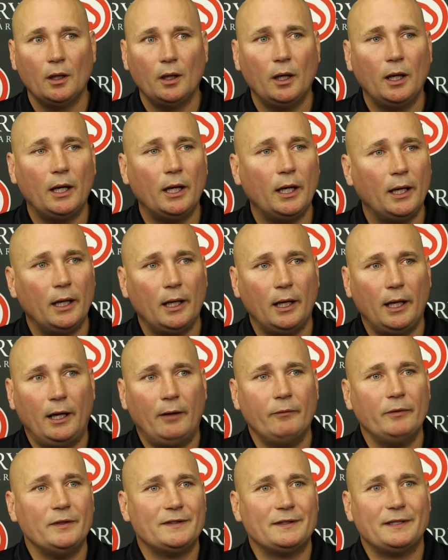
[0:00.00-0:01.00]
I
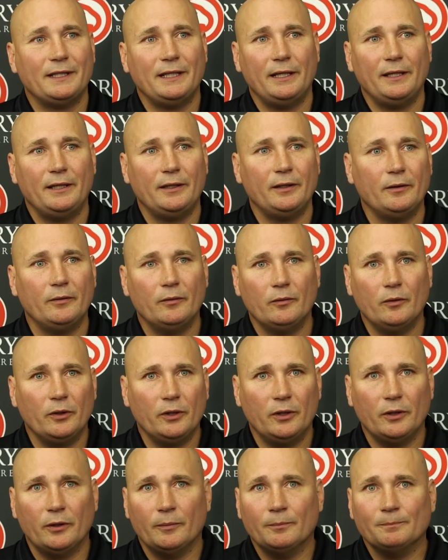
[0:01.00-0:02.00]
would say
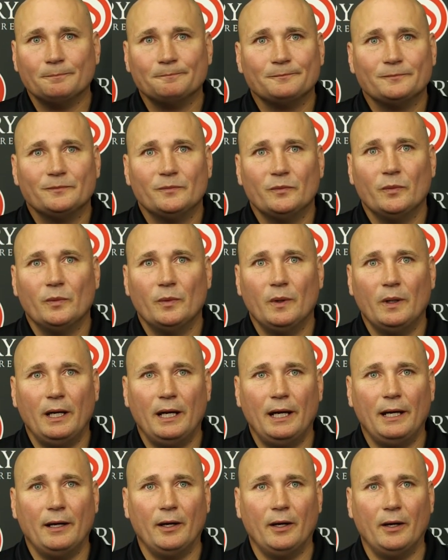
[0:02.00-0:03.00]
that
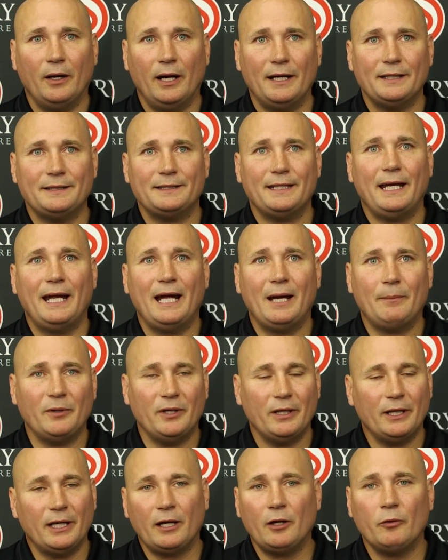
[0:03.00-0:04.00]
as that
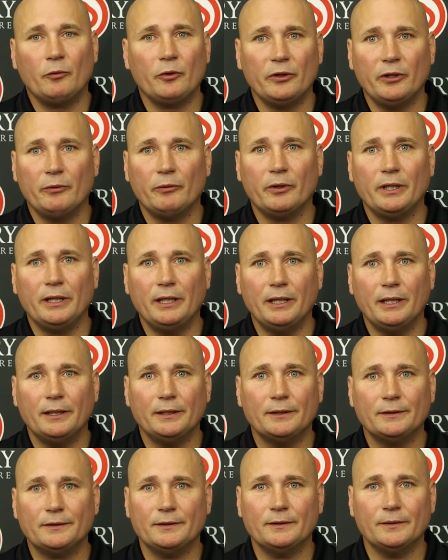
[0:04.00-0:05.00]
happened, and I don't really want to get
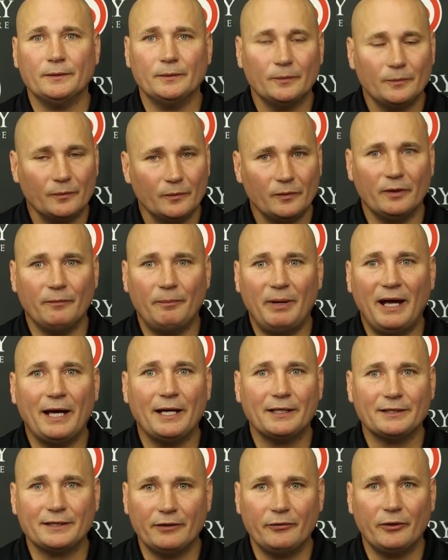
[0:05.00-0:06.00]
into the
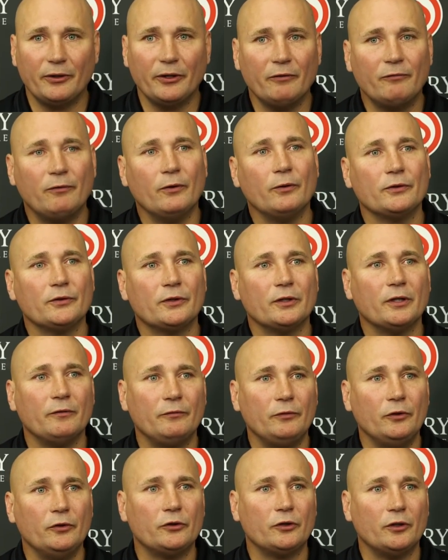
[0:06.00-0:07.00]
past, I'd rather focus on the
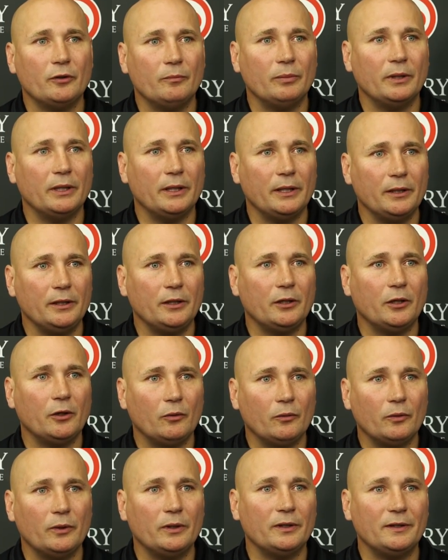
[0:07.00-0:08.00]
future, but
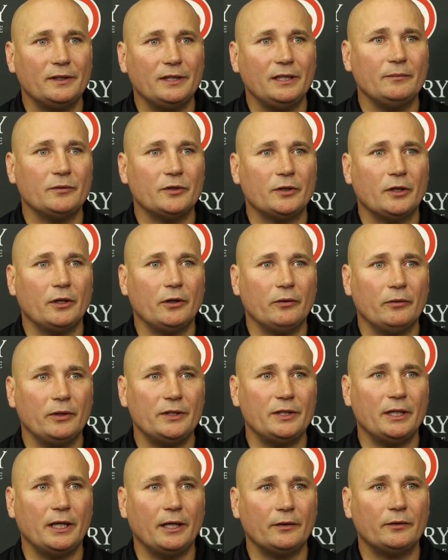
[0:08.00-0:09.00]
when the team started
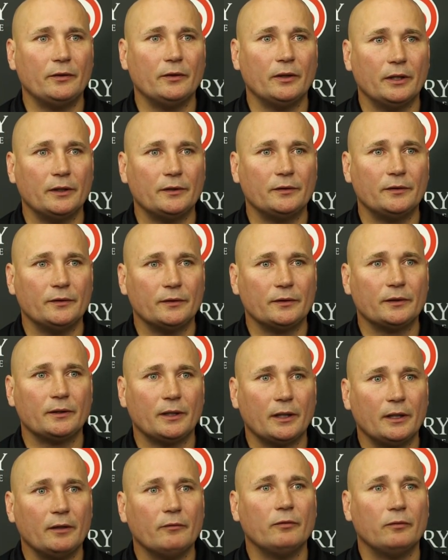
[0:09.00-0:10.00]
reaching out to us is
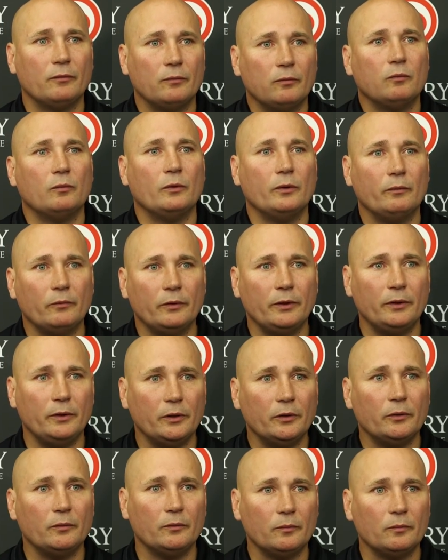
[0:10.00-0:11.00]
kind of when we
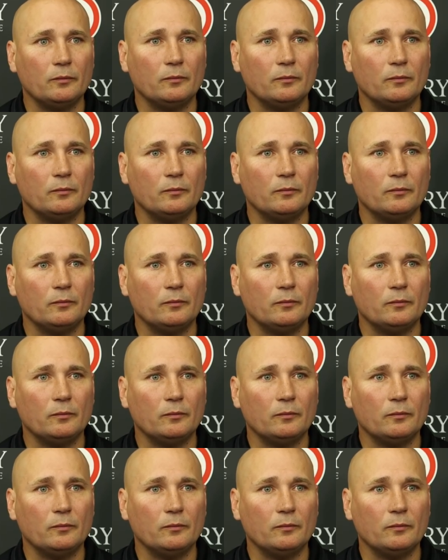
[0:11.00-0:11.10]
knew.